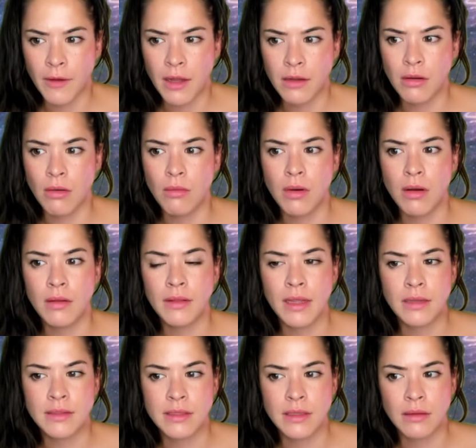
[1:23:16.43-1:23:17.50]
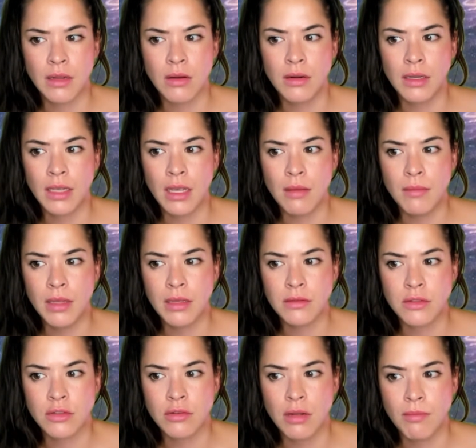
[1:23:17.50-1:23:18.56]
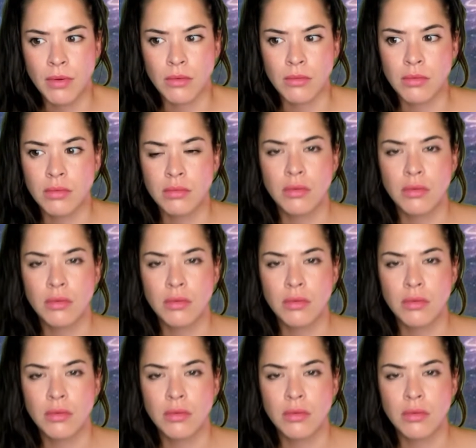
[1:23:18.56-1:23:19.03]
I don't want that. It's going to get me in trouble.